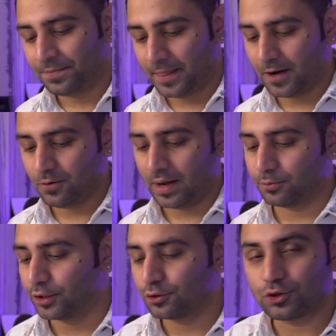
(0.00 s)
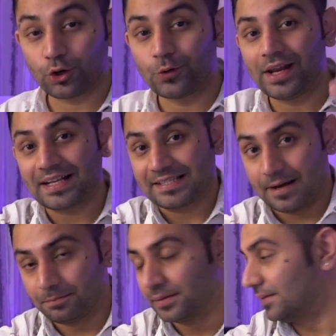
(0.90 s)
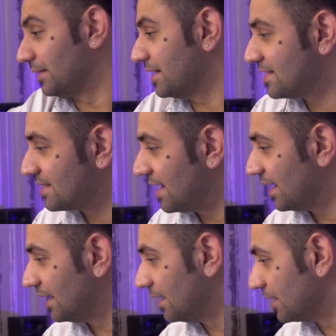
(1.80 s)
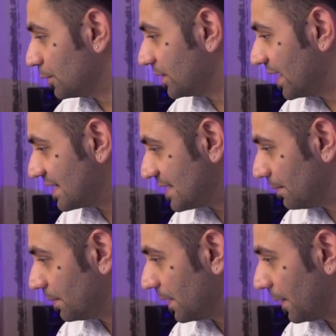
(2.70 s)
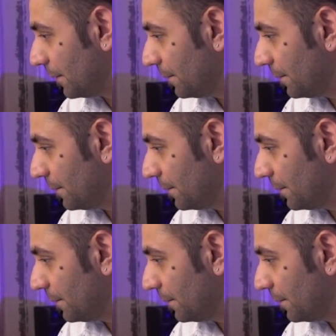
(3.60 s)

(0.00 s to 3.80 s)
now I'm going to show you an example. Let's do the example now.